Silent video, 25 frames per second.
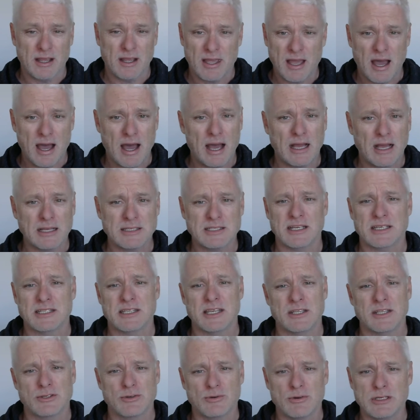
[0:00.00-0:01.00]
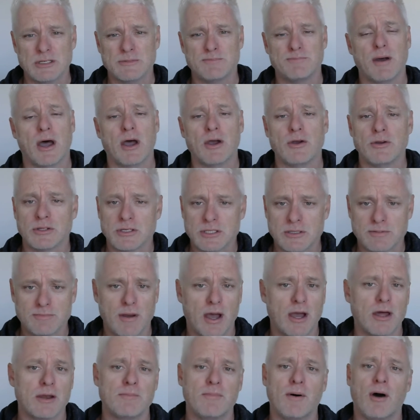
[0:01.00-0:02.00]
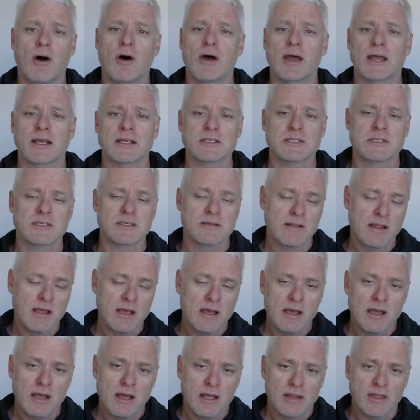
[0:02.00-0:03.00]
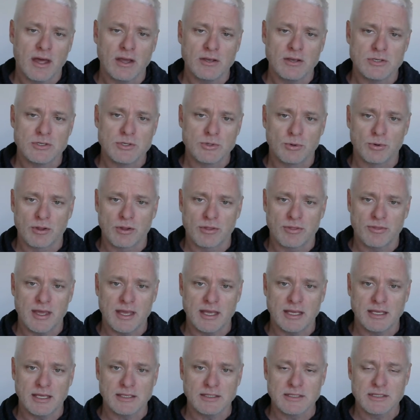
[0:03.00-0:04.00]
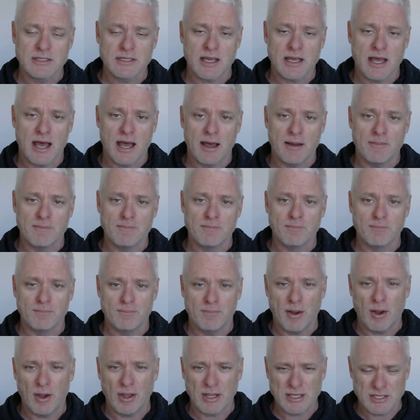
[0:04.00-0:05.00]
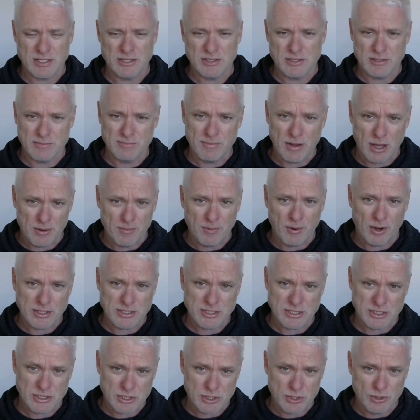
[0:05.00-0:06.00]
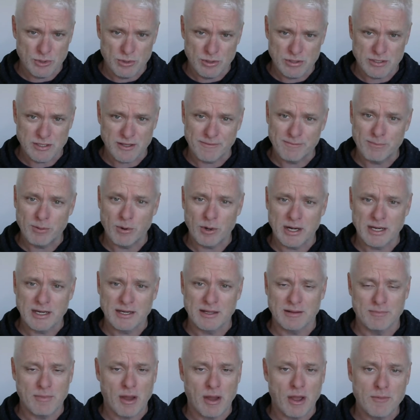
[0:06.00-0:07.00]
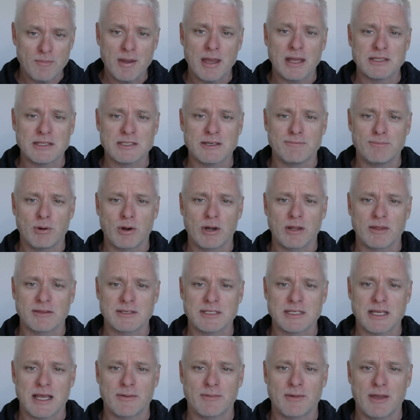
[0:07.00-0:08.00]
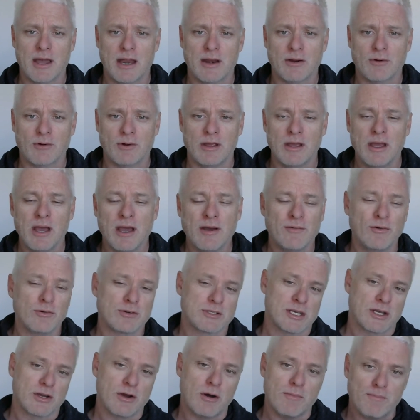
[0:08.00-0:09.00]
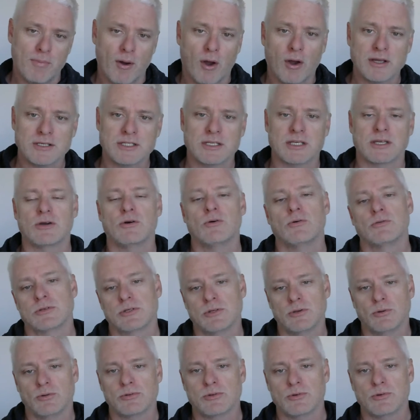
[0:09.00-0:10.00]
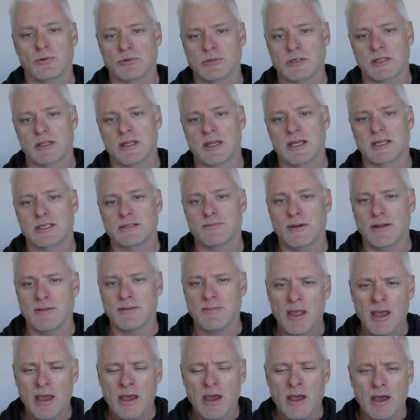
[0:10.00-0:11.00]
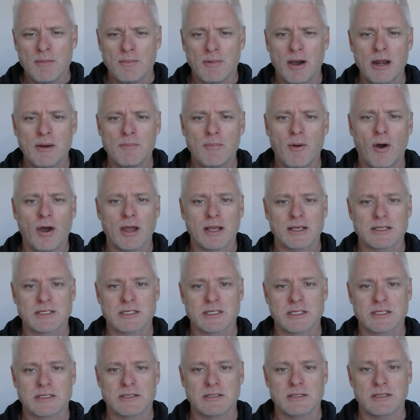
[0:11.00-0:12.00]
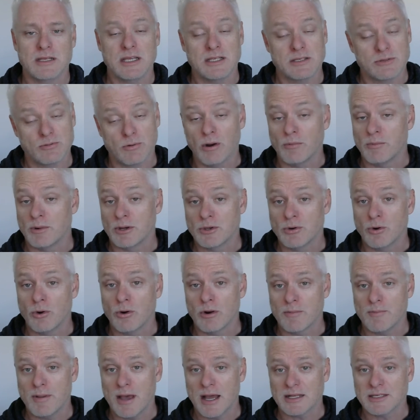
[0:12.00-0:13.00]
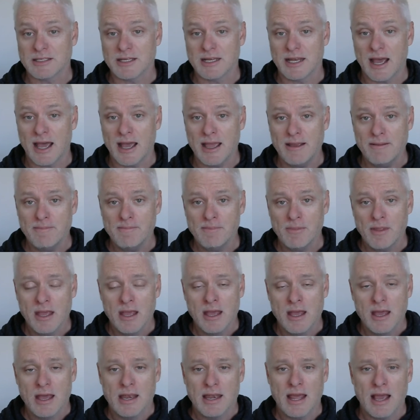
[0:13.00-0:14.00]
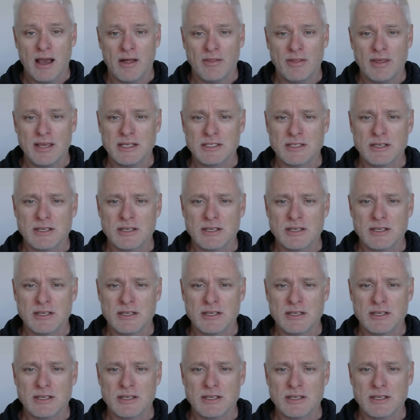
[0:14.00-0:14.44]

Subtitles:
cars, accessories, boats, motorbikes, those sort of things. Bikes and motorbikes and scooters mopeds I put in the same category. Also got bicycles and all sorts of things, but motorbikes is what we're talking about today. Now,